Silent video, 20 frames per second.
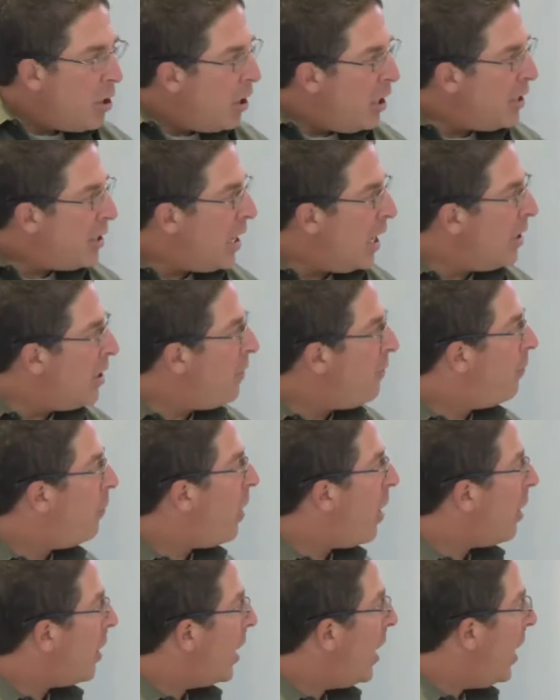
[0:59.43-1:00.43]
intended for
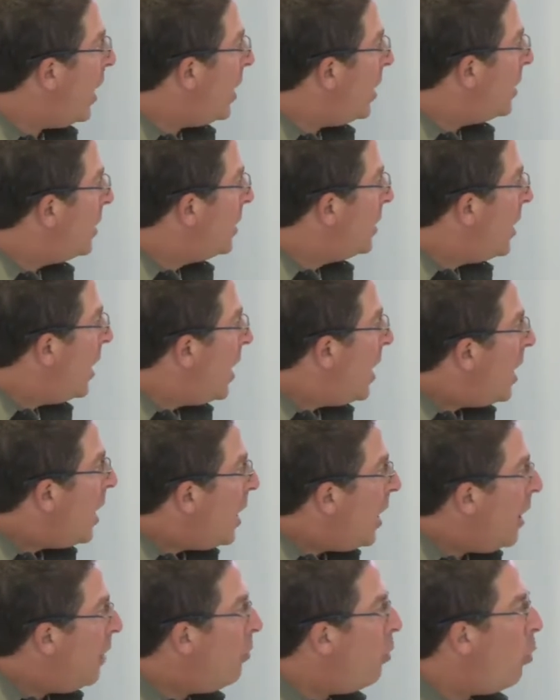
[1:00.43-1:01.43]
our kids
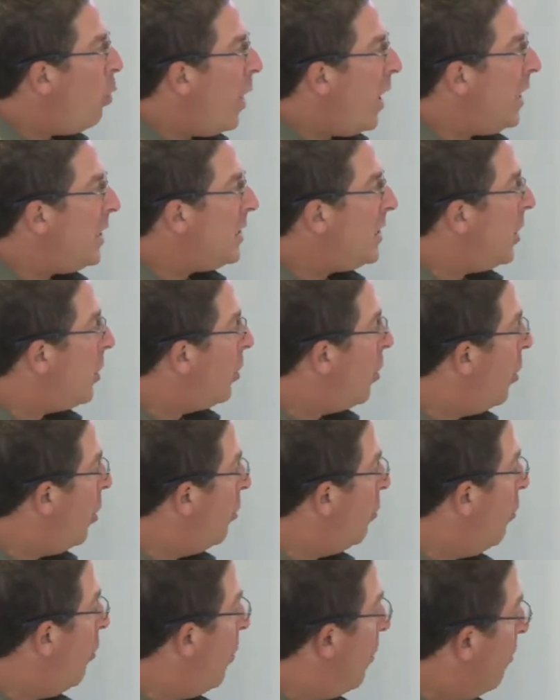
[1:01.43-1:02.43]
in the ways that are going to
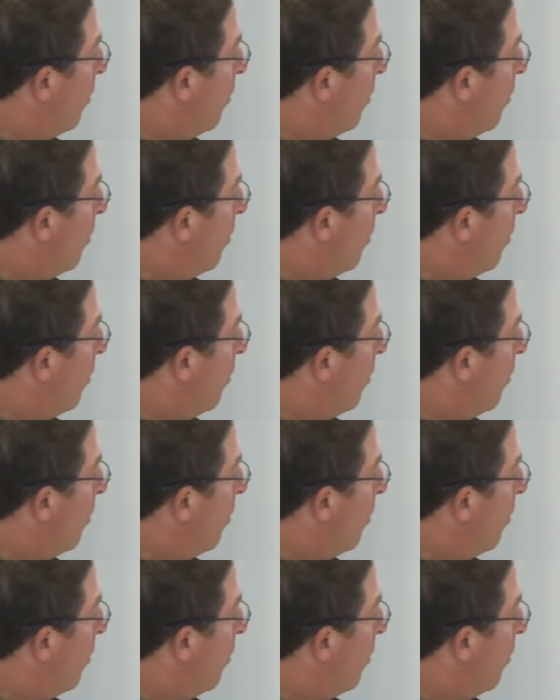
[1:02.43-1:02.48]
do the